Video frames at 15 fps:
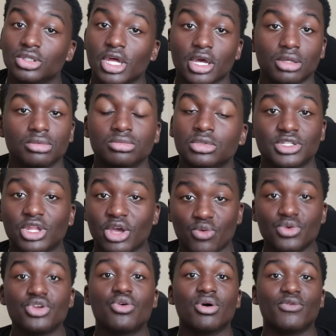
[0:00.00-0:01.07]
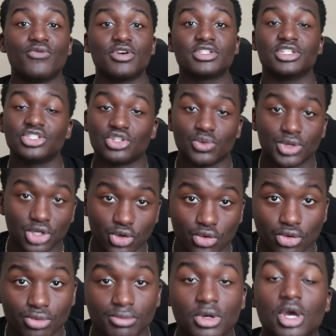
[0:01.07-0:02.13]
Like, like when you go and visit, you're with a
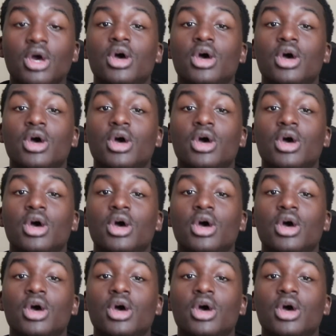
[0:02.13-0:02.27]
group